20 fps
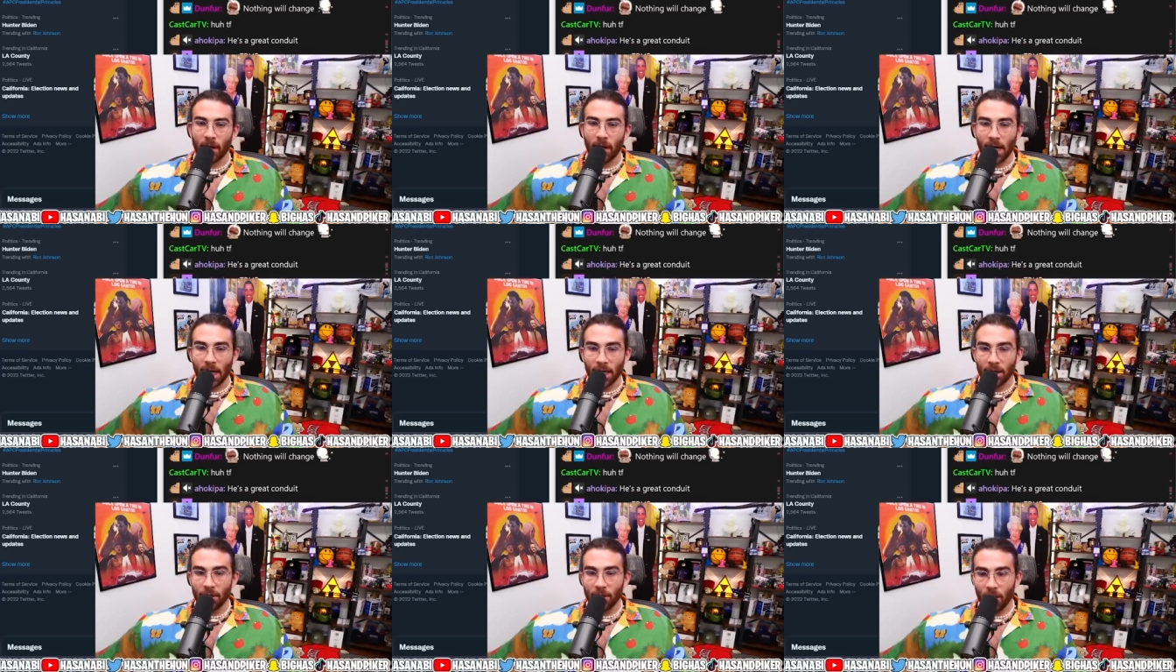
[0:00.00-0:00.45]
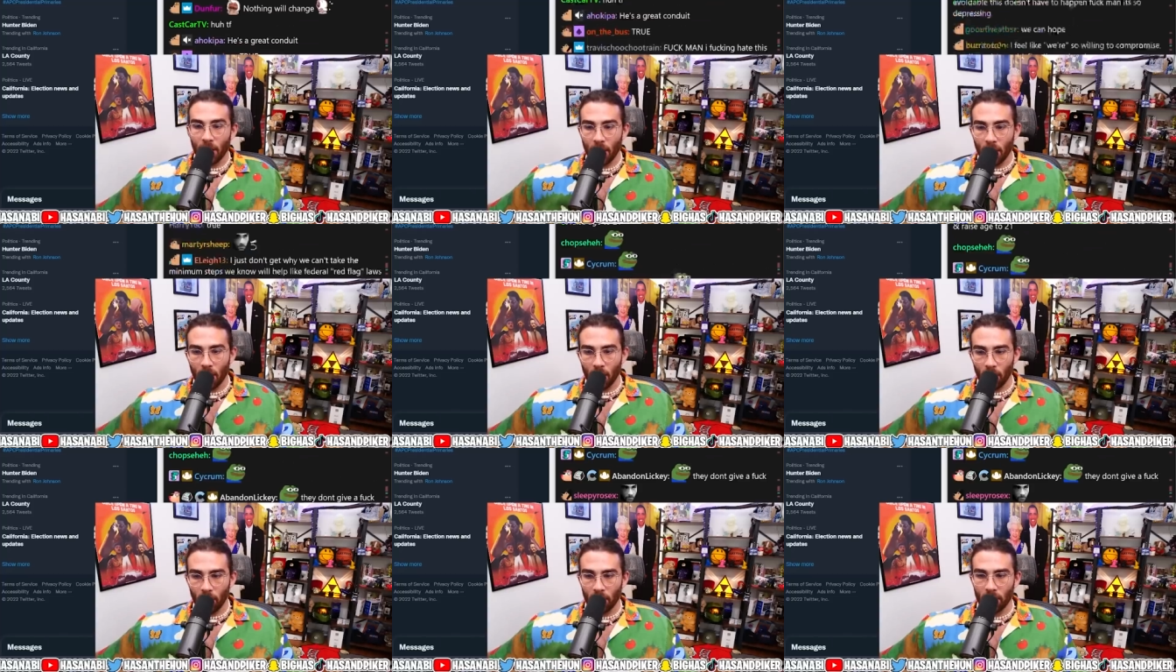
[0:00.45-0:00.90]
I
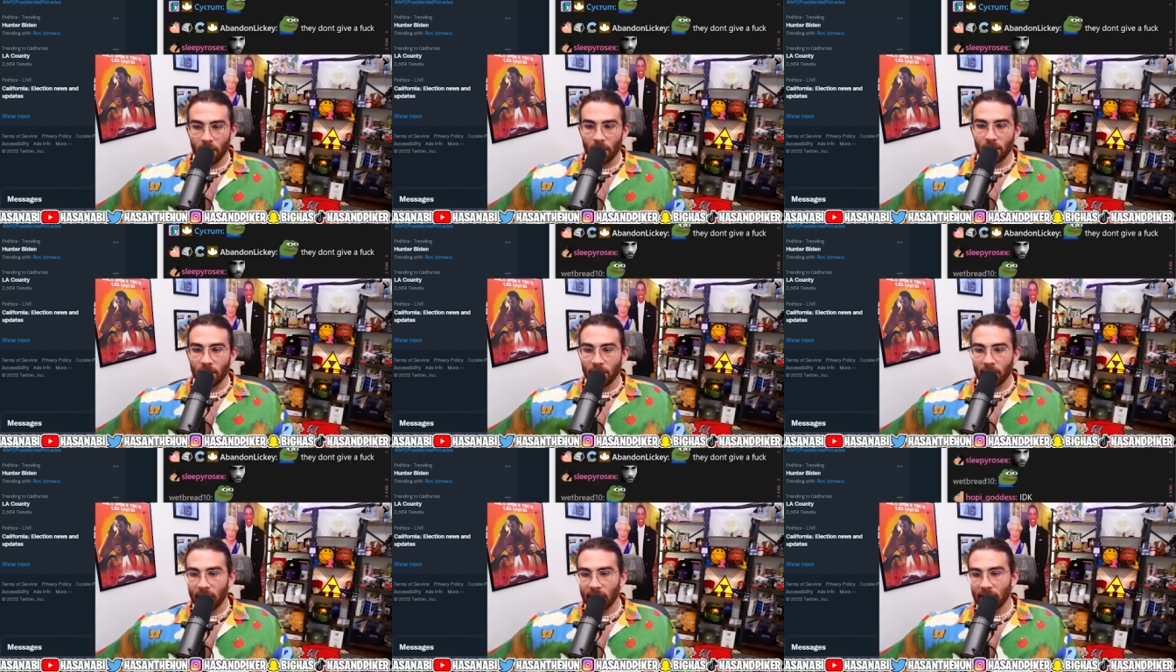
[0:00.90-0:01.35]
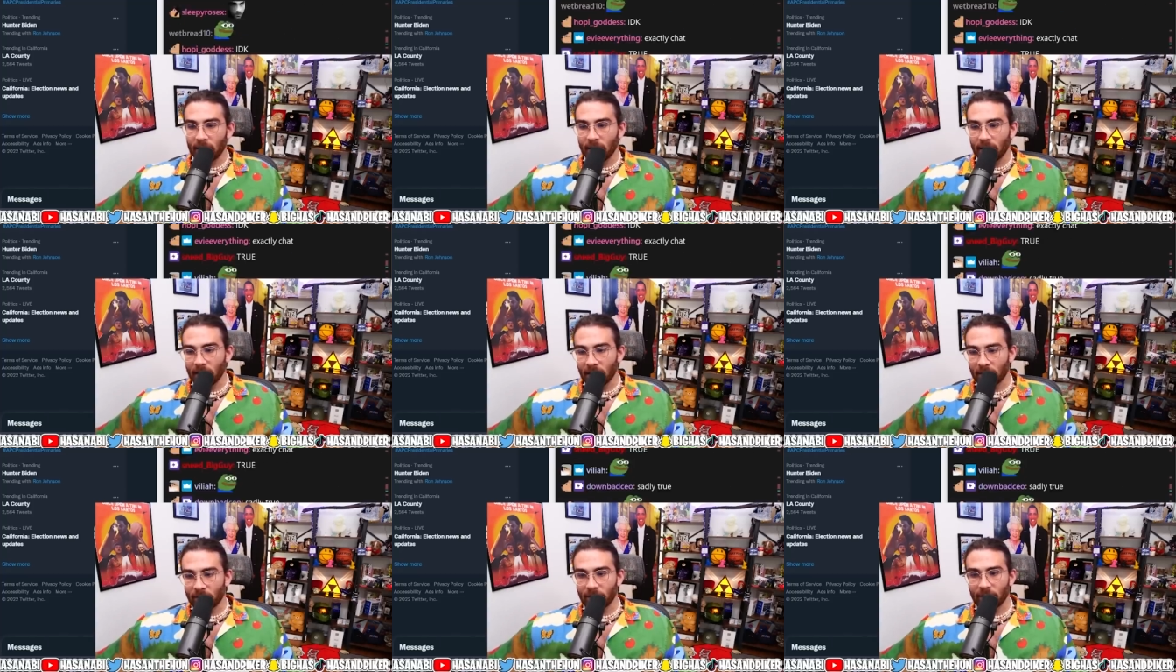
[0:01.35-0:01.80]
know. It
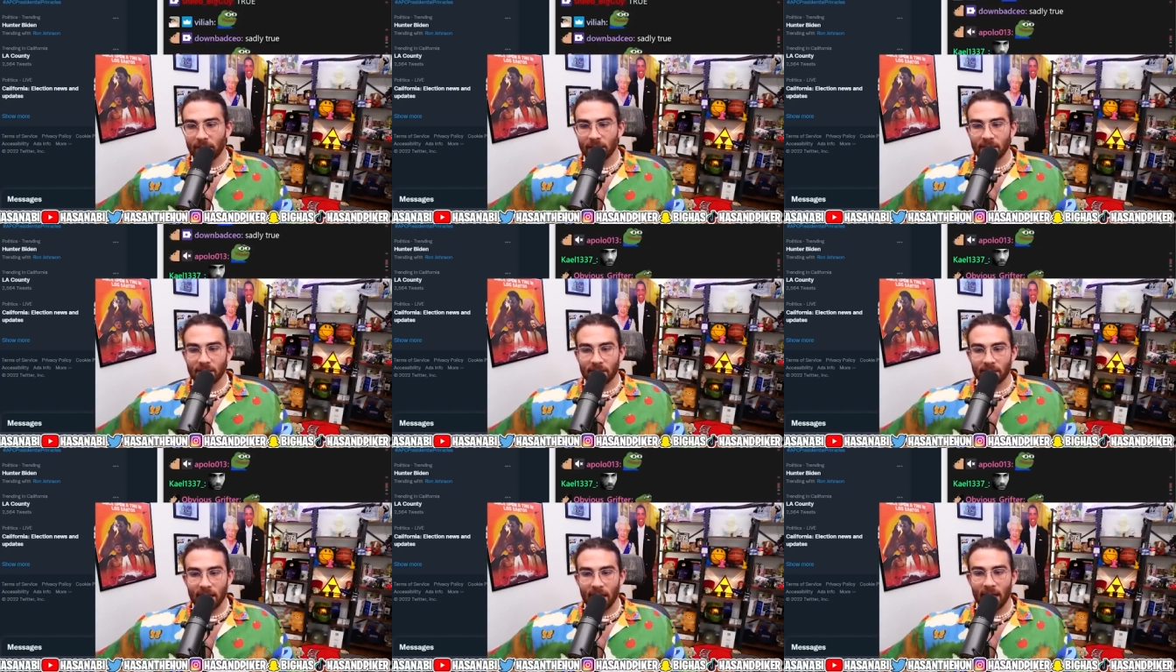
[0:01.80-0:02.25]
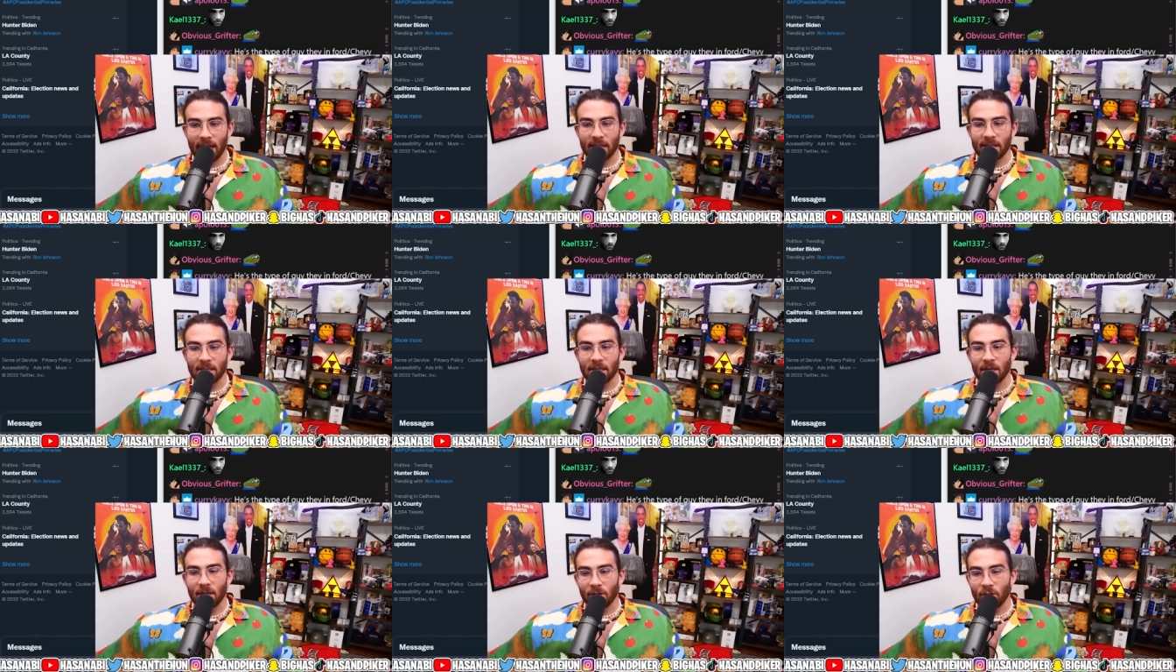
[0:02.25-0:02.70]
literally
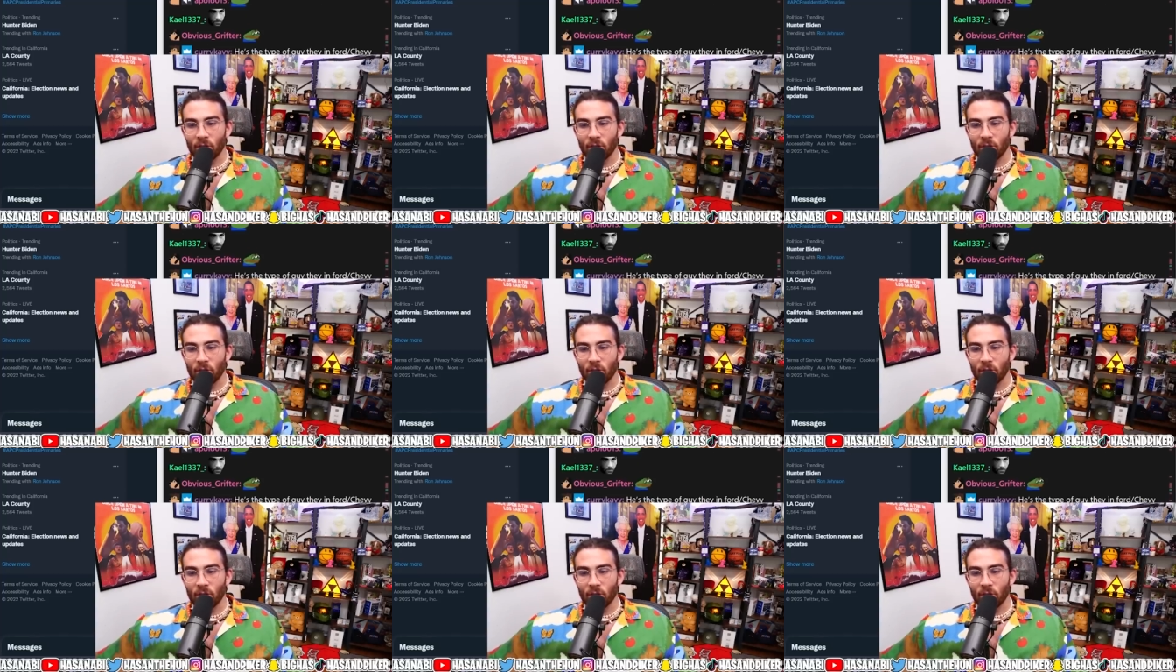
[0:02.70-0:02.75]
says